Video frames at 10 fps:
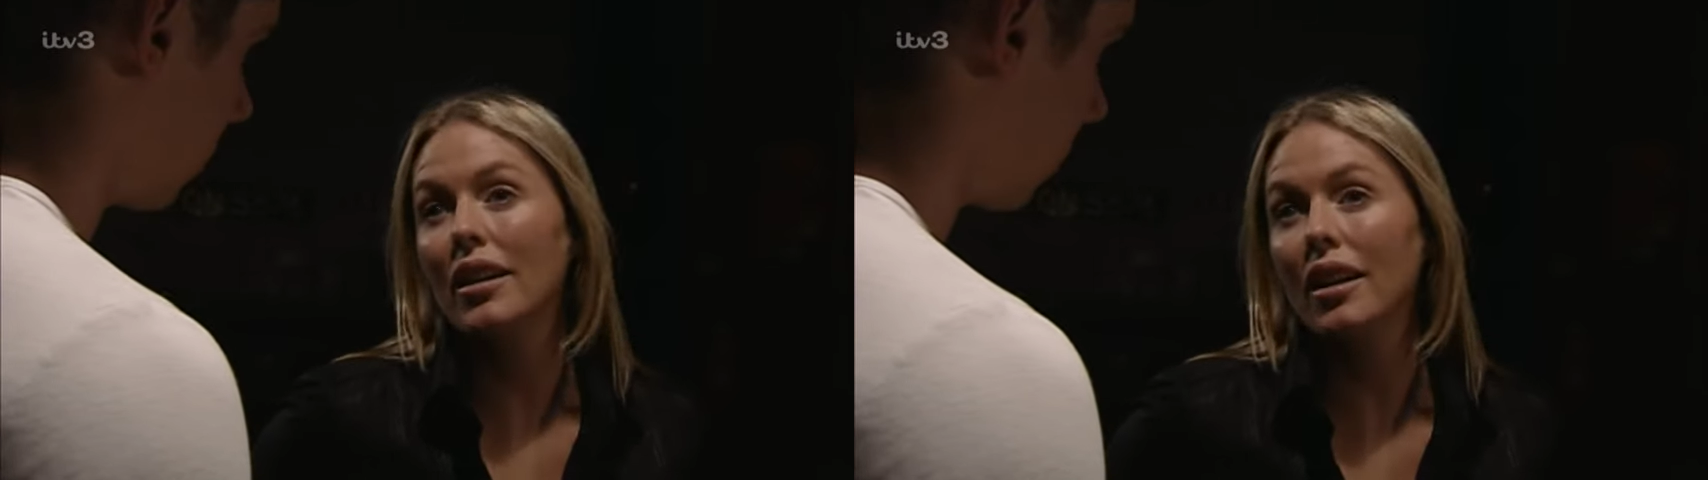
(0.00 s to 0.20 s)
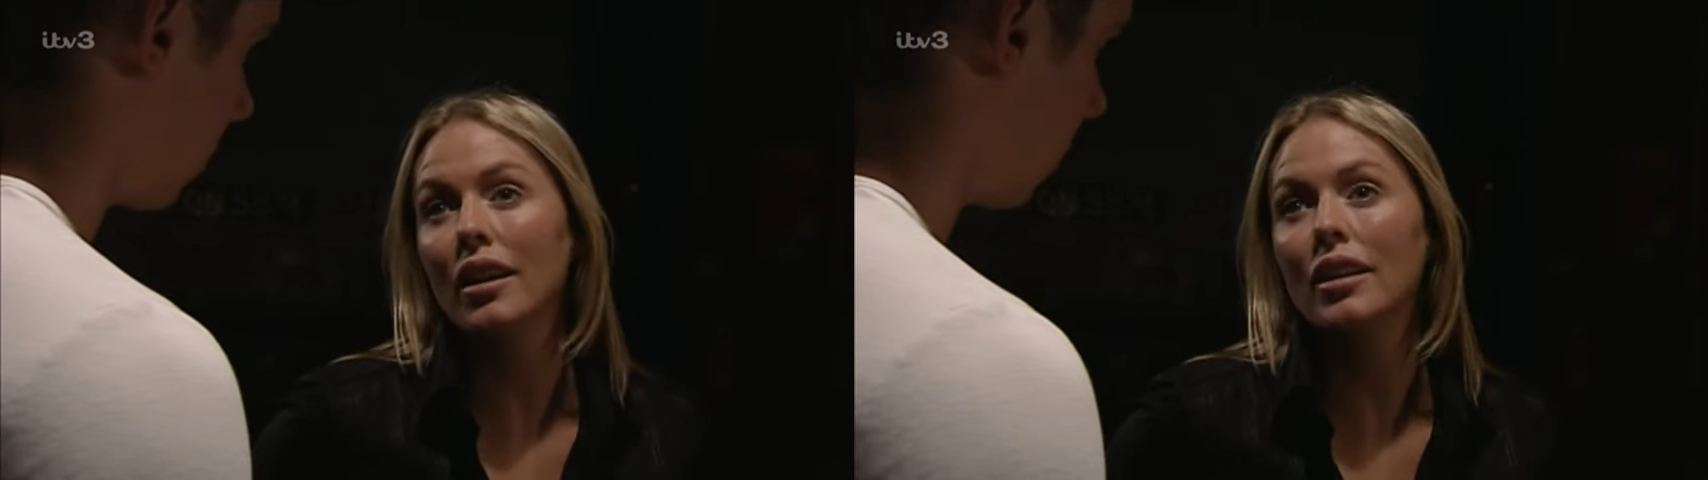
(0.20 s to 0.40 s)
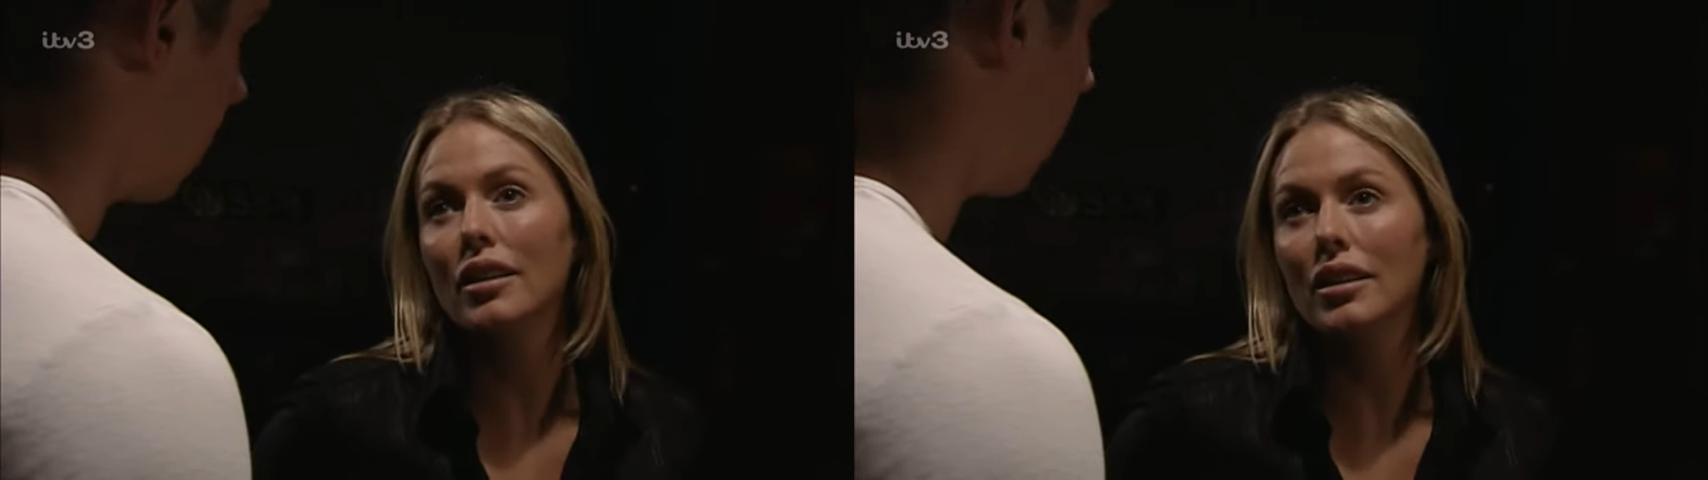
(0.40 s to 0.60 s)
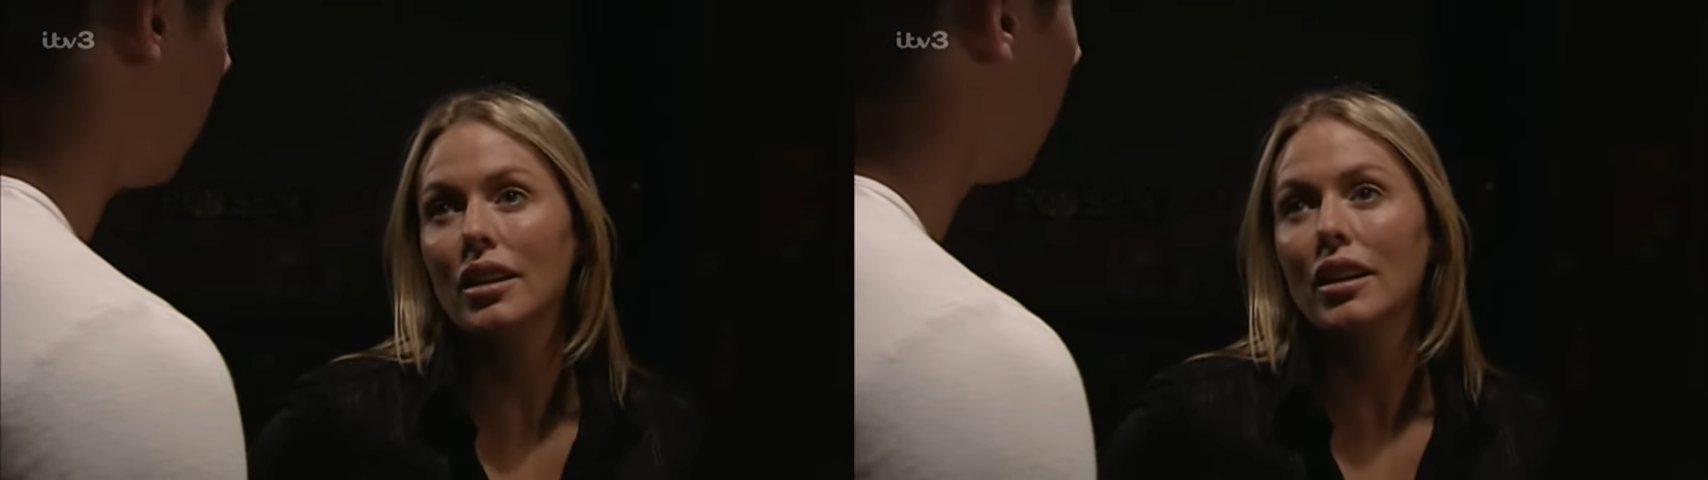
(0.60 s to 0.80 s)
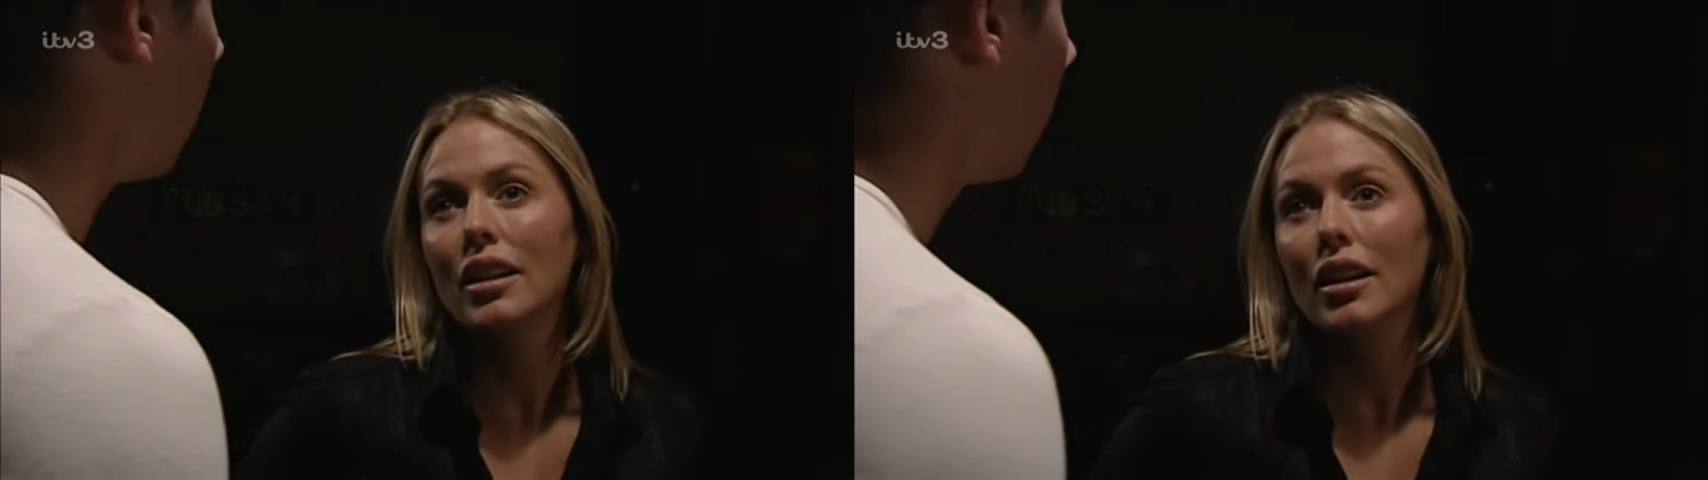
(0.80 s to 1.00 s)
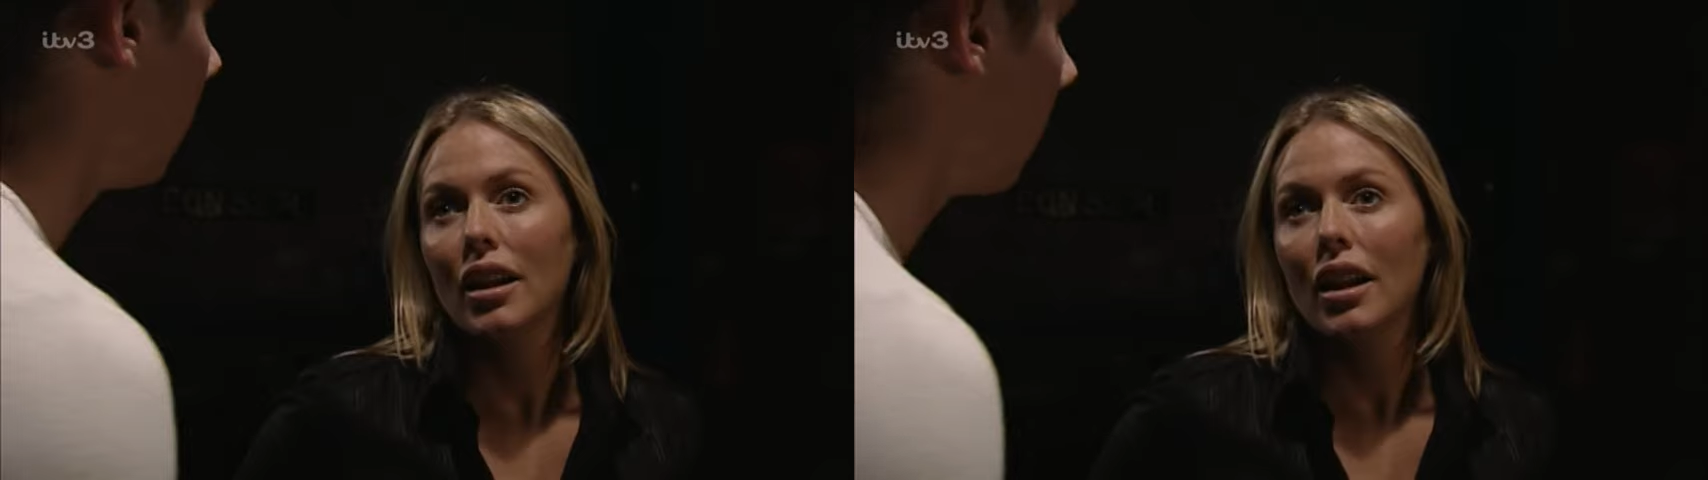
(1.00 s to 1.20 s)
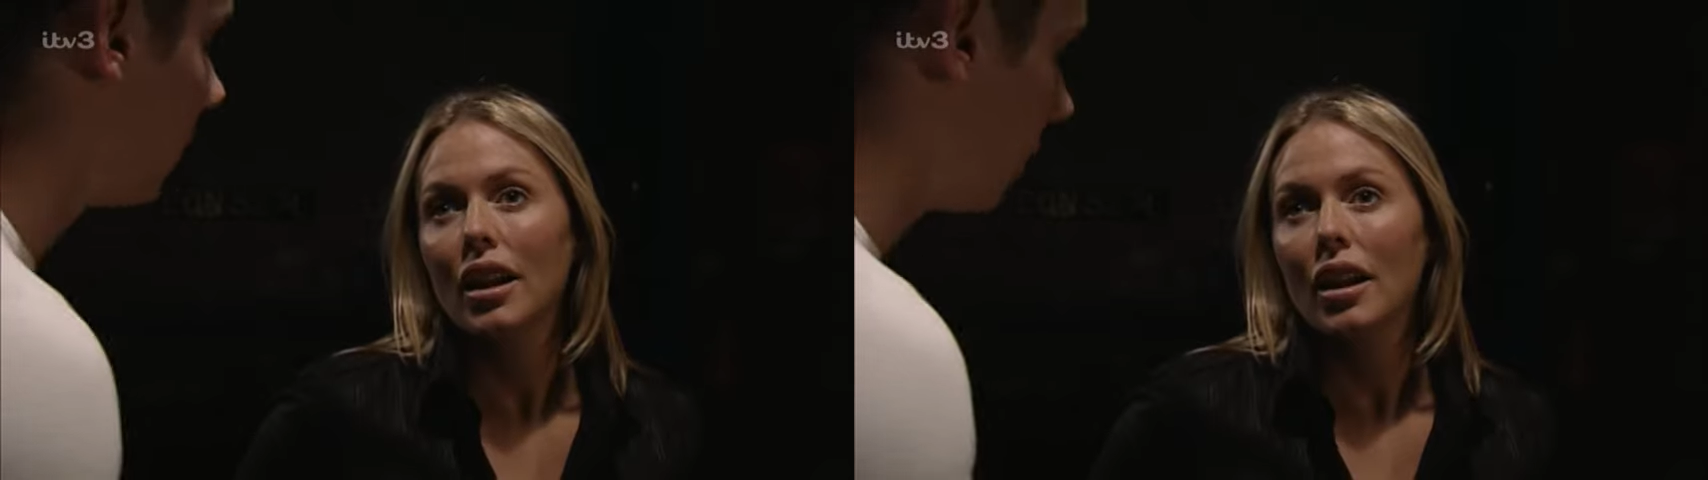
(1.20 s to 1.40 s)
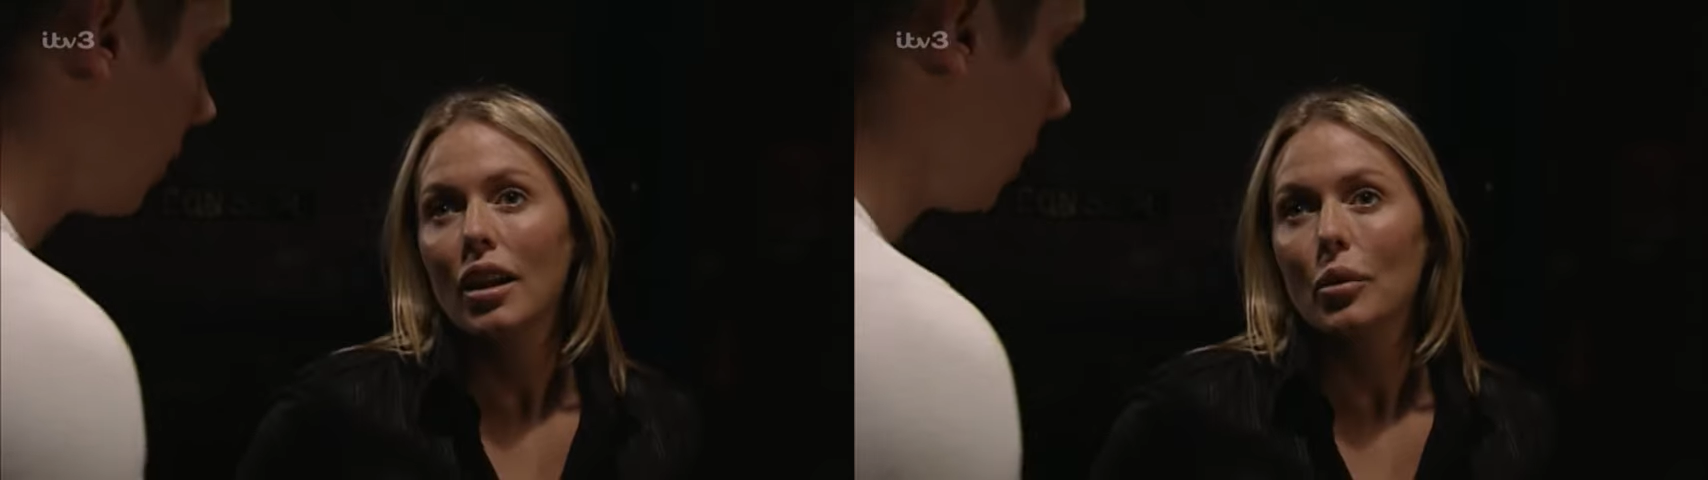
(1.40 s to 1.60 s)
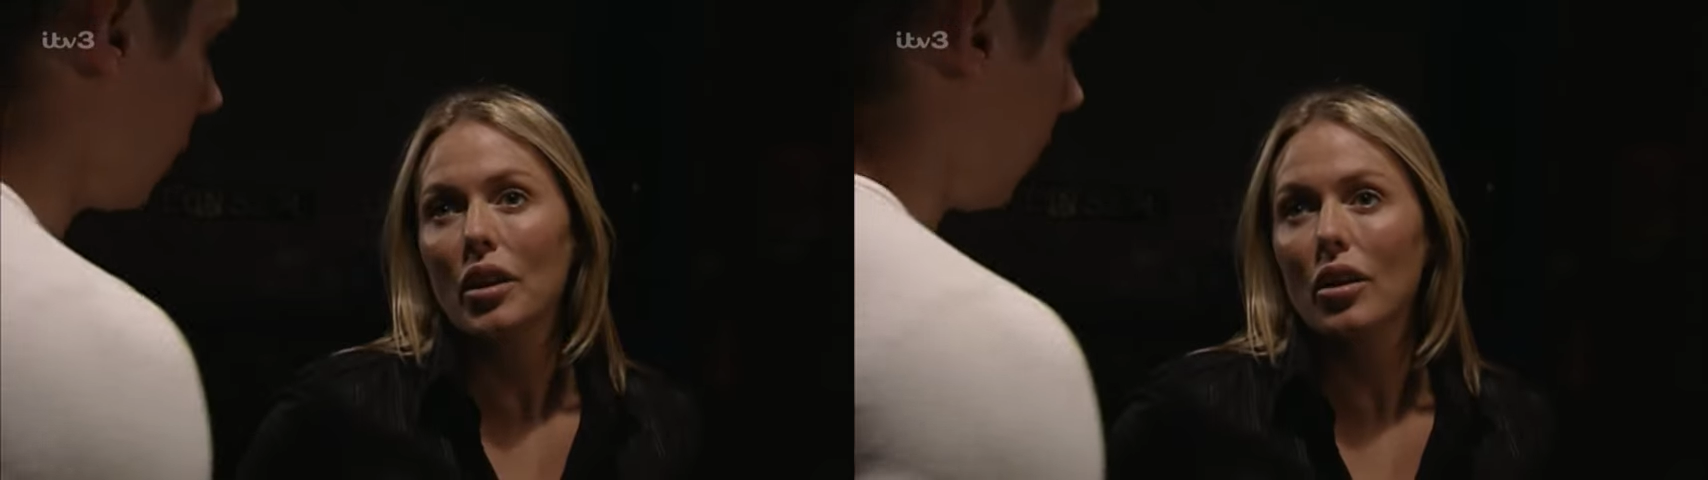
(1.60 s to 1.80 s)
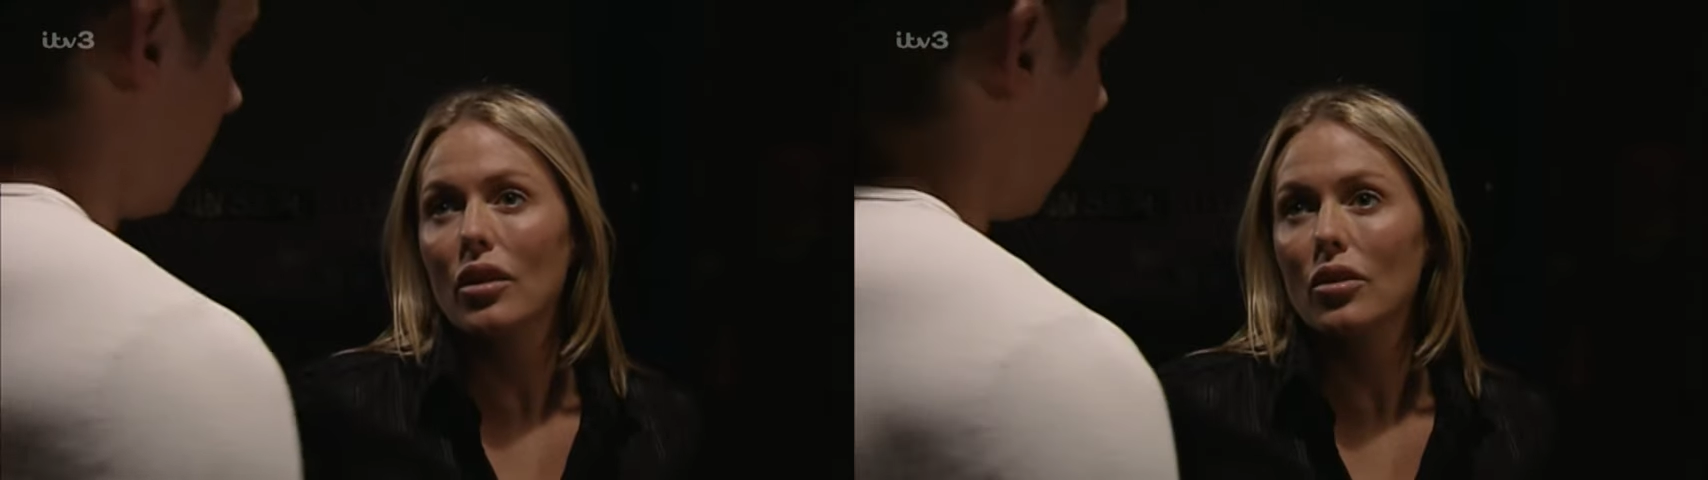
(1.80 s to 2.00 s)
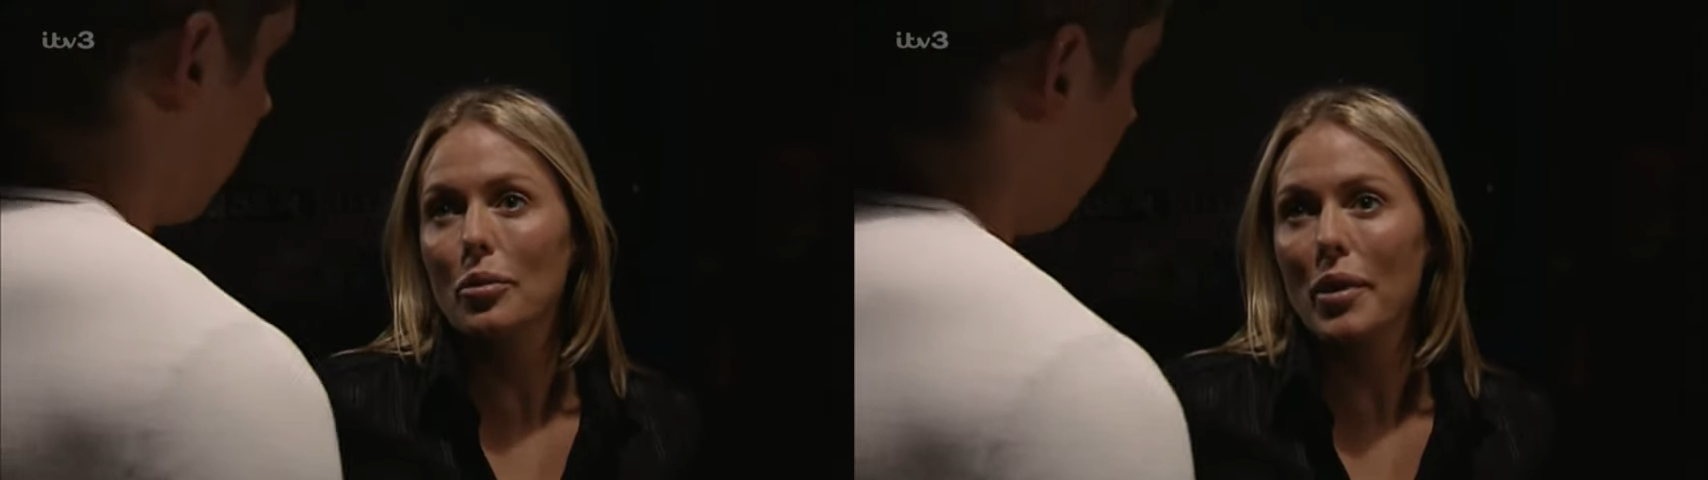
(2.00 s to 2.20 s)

I, we're going through a